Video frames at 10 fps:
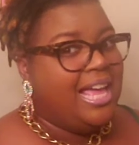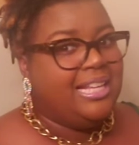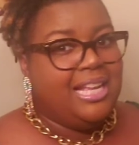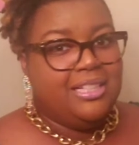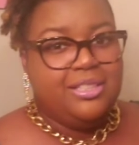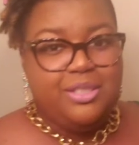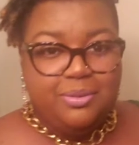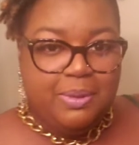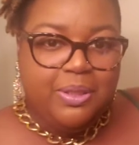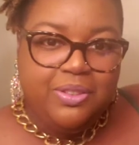Now, excuse
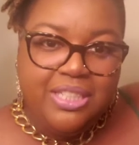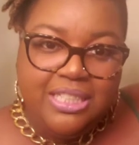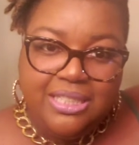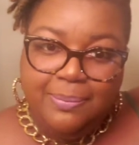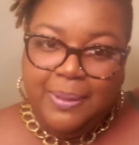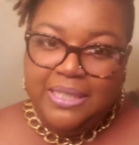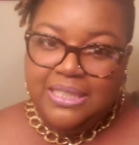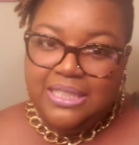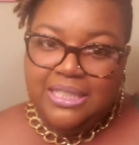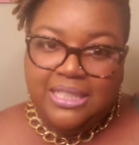my little Dennis the
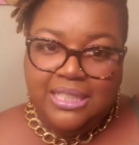Menace.